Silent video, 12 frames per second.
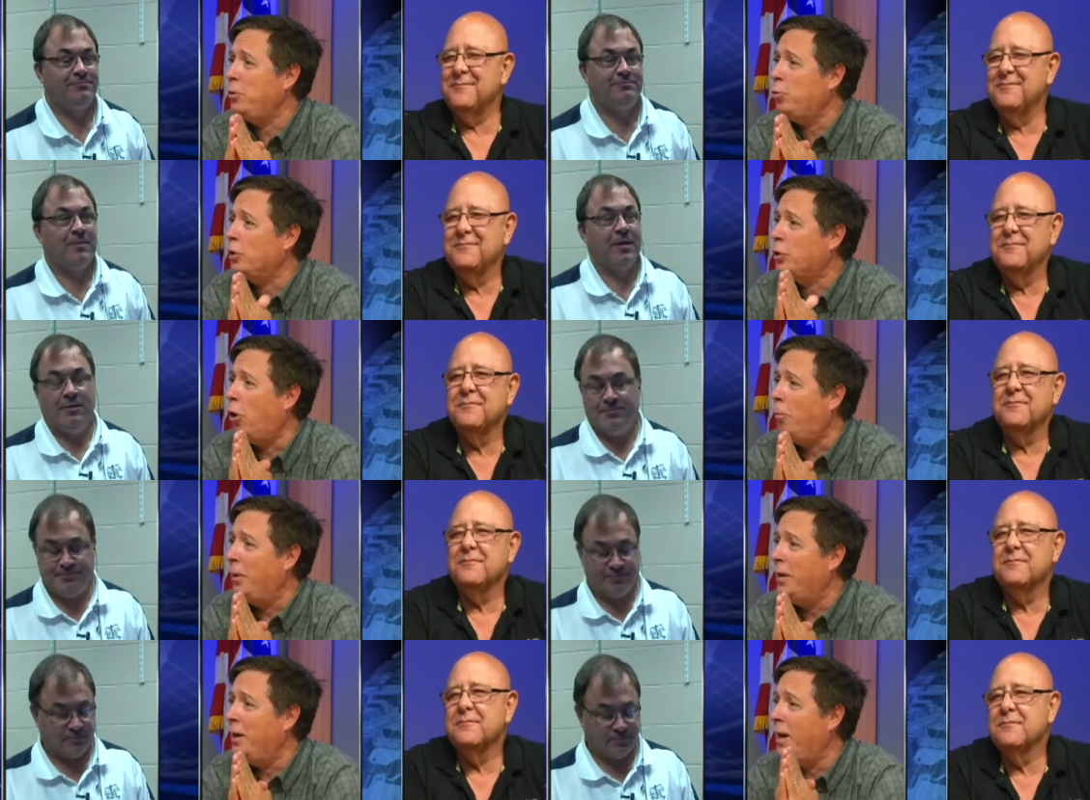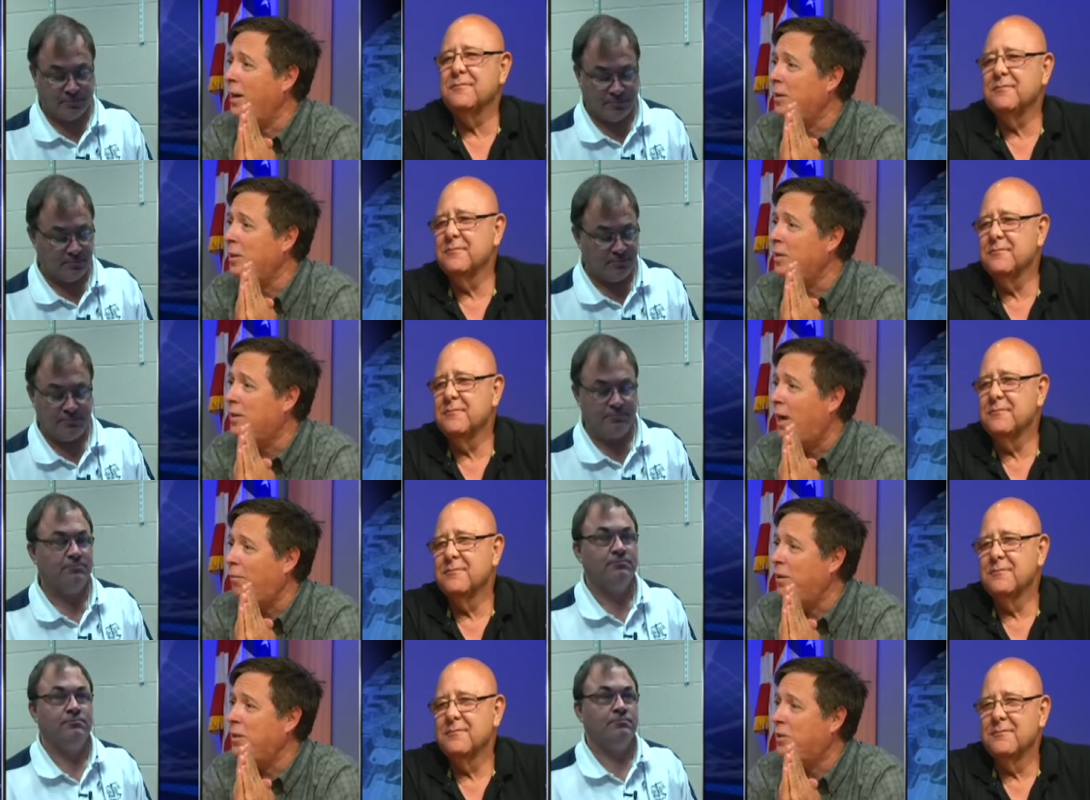Speaker 1: was opened in nineteen
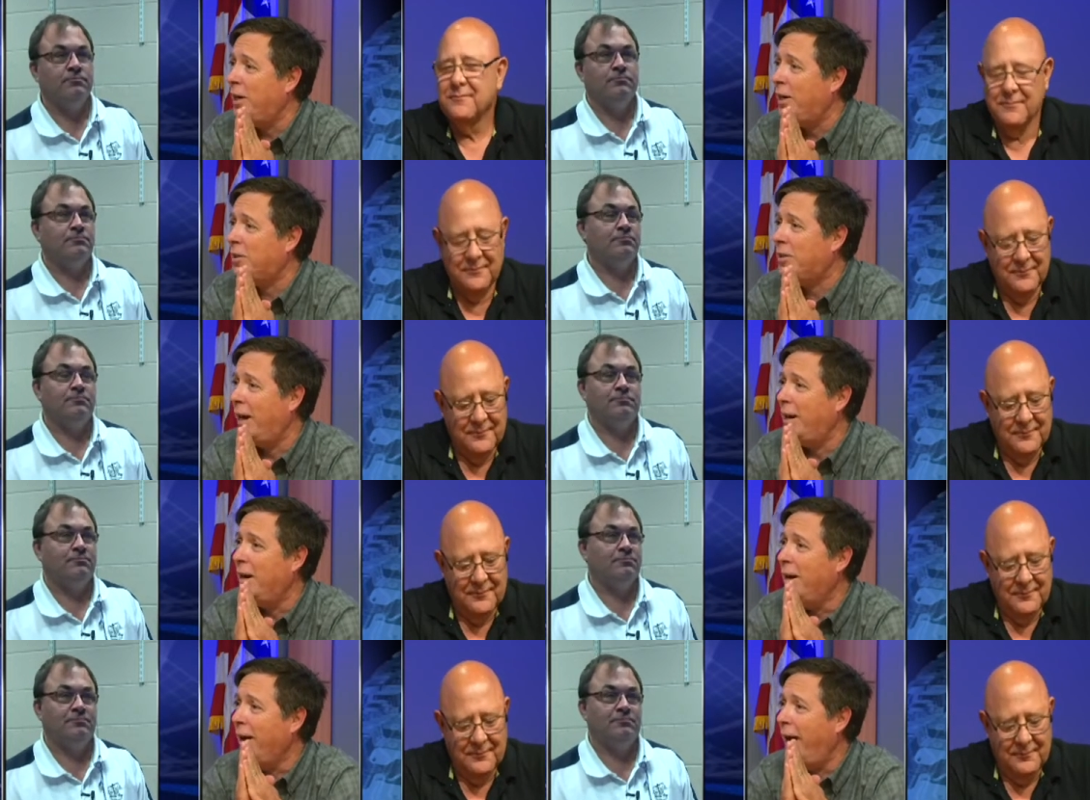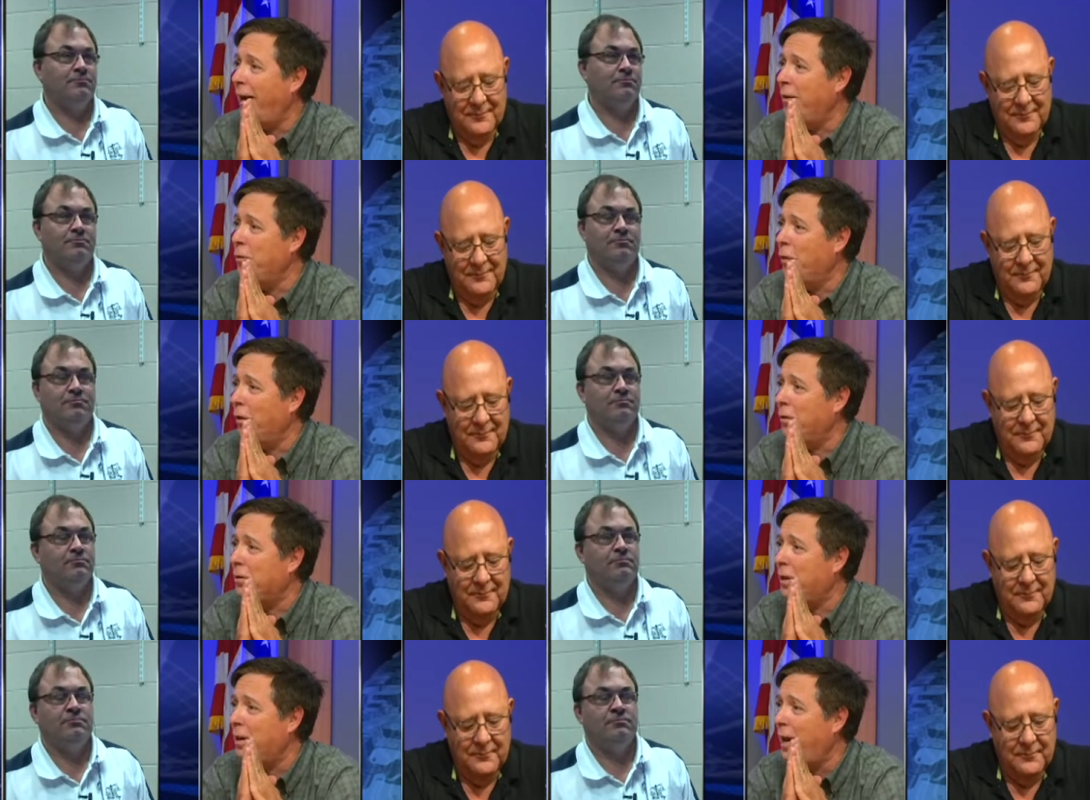seventy-six, and and
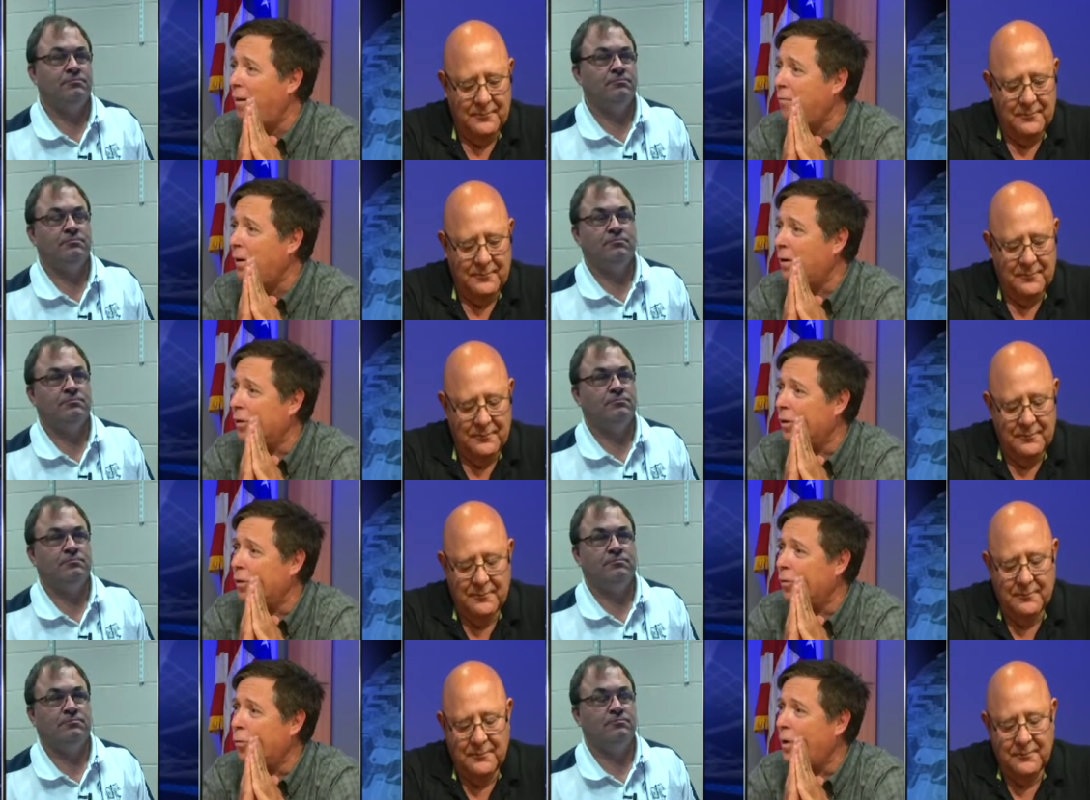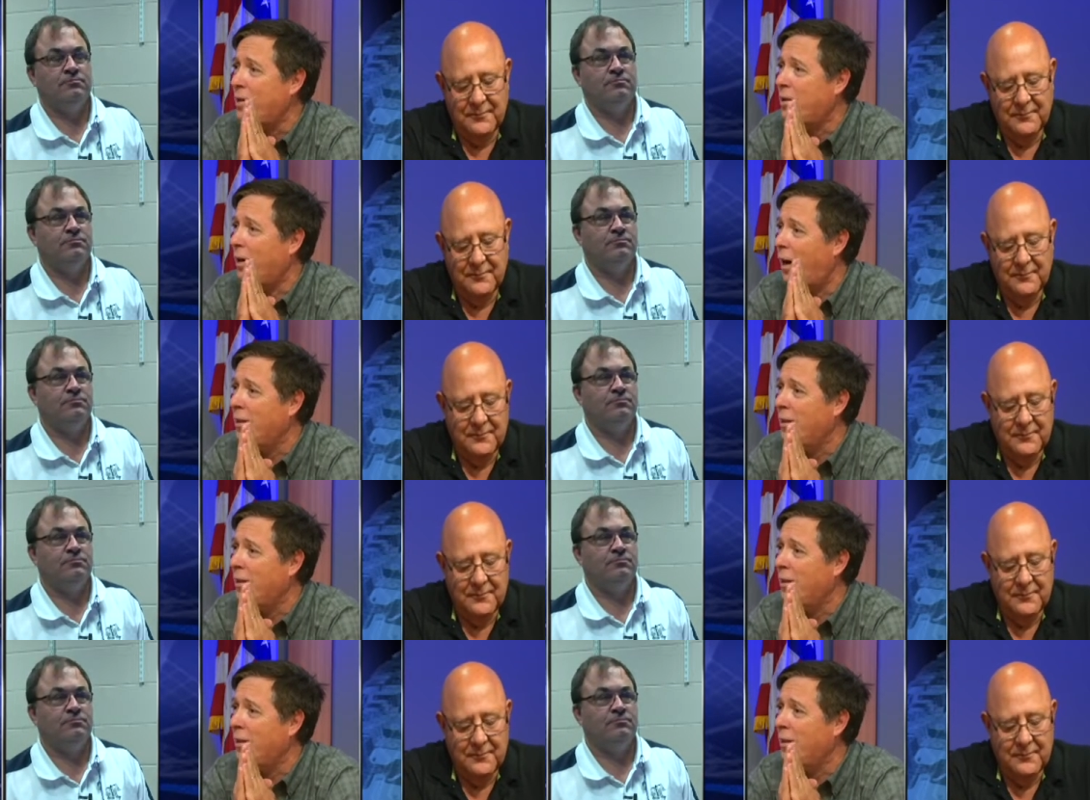they never wasted a